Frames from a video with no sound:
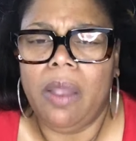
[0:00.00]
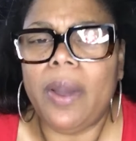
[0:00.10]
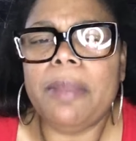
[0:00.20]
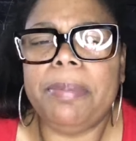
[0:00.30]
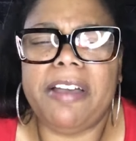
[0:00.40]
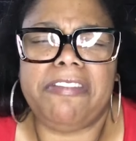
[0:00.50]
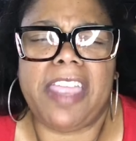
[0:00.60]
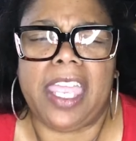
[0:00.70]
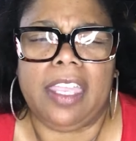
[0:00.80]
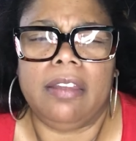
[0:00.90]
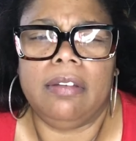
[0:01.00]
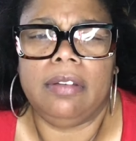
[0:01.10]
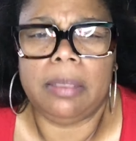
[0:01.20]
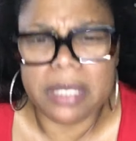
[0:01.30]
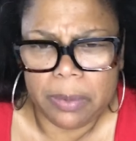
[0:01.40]
What a buffet.
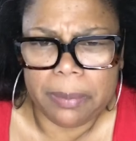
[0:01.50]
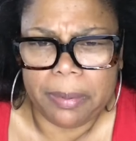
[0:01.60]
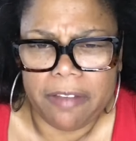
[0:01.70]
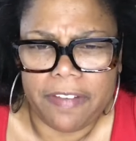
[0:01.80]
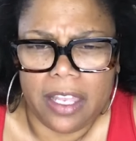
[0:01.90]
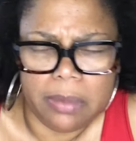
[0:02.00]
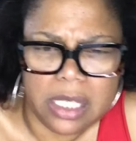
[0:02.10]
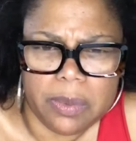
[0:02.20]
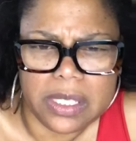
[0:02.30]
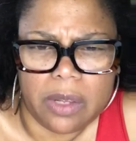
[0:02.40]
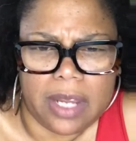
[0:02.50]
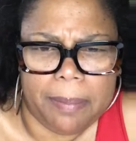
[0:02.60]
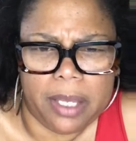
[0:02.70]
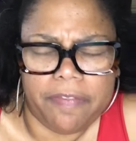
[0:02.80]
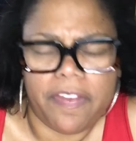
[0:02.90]
Let me see what the buffet. Let me see what's on that
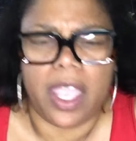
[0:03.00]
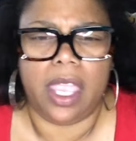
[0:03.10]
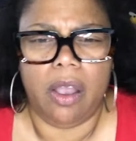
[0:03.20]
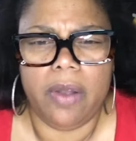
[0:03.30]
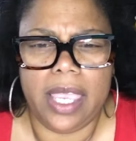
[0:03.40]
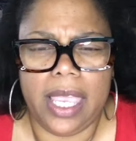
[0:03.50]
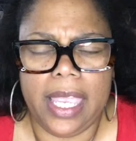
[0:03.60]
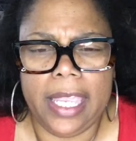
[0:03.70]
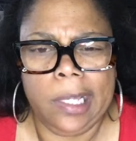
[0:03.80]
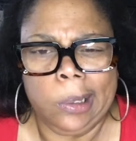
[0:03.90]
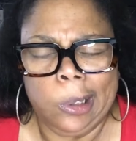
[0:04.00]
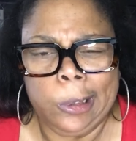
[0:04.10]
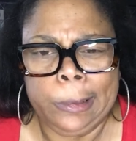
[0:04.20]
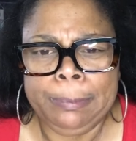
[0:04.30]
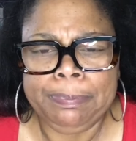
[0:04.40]
buffet. Okay.
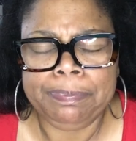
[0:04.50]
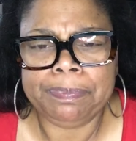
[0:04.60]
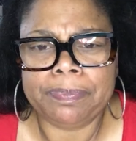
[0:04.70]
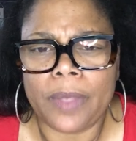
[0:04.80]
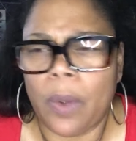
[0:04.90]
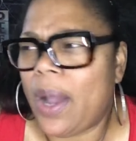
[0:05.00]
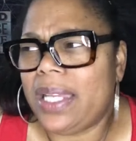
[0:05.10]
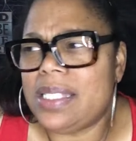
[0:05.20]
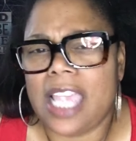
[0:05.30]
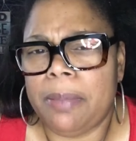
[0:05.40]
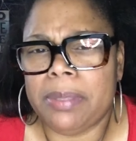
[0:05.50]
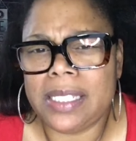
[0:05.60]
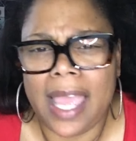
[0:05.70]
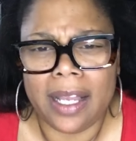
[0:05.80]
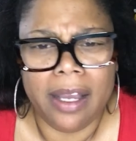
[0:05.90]
Why these tables
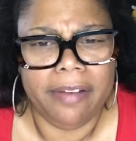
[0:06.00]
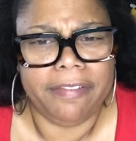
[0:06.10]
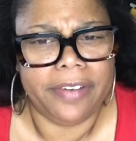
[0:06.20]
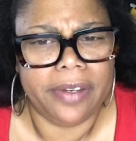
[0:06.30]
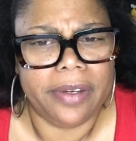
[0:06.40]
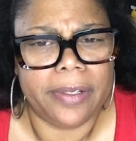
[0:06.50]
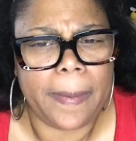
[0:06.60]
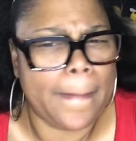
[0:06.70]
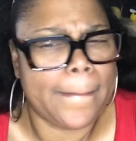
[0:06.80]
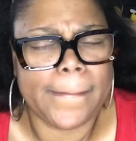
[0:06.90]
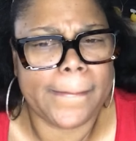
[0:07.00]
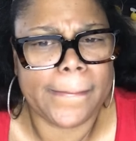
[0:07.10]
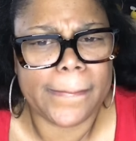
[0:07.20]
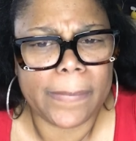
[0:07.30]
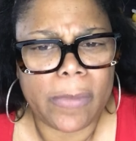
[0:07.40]
not covered?
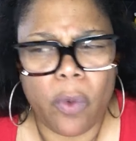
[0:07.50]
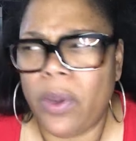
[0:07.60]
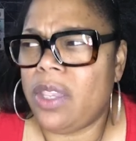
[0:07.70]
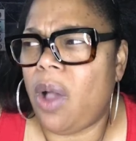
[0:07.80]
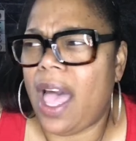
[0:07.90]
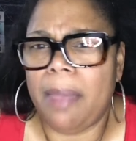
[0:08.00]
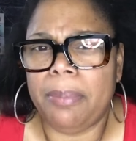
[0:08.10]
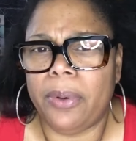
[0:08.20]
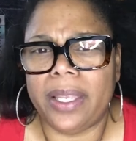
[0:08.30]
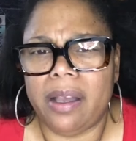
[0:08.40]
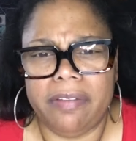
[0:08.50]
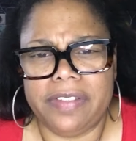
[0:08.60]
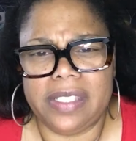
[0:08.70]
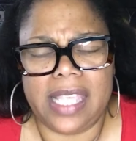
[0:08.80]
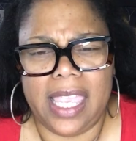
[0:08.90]
Where your high boy
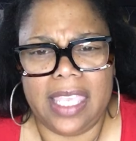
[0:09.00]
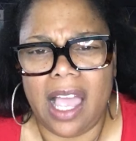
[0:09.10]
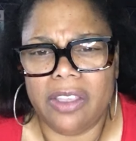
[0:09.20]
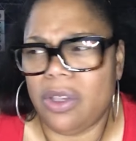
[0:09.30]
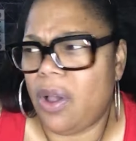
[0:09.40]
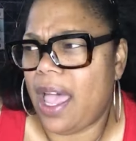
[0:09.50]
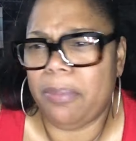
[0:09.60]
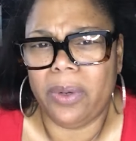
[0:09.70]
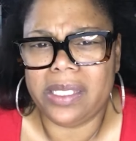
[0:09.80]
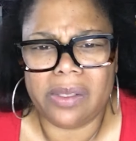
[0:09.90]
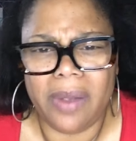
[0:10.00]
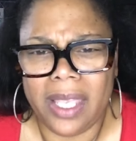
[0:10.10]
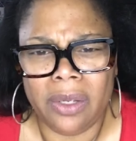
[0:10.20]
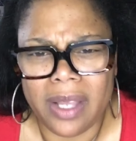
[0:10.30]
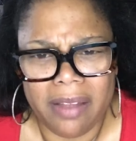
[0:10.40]
covers at? Y'all, your high boys don't
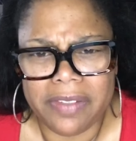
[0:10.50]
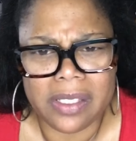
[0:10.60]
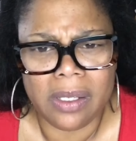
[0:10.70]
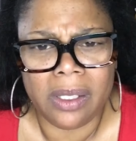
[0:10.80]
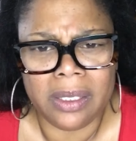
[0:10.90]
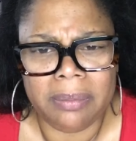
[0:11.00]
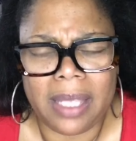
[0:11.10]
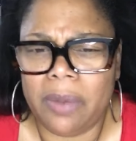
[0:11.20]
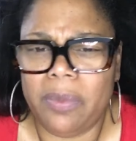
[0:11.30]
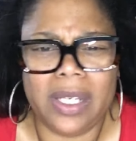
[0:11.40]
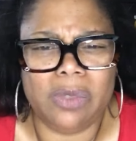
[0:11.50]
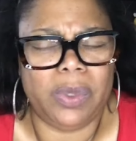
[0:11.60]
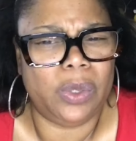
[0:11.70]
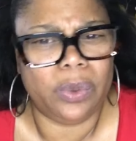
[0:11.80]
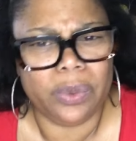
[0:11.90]
have no covers on them? Like, what is
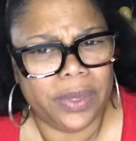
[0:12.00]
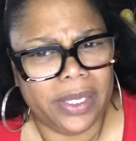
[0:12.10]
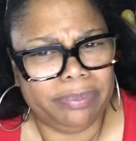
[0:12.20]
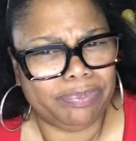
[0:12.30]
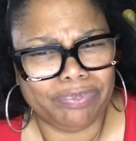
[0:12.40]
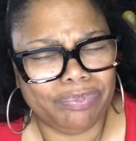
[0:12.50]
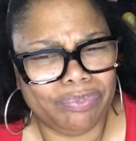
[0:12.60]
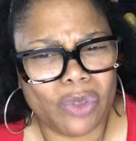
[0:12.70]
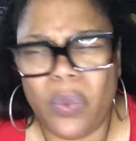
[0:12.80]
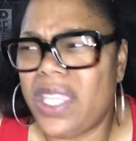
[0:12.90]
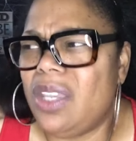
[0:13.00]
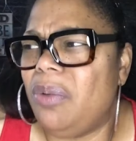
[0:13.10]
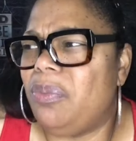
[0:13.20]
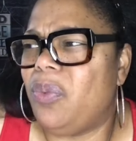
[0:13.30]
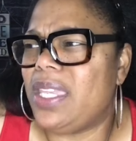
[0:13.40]
we doing? Where your,
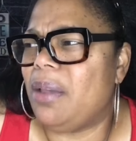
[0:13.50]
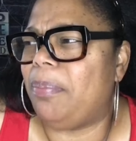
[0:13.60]
where your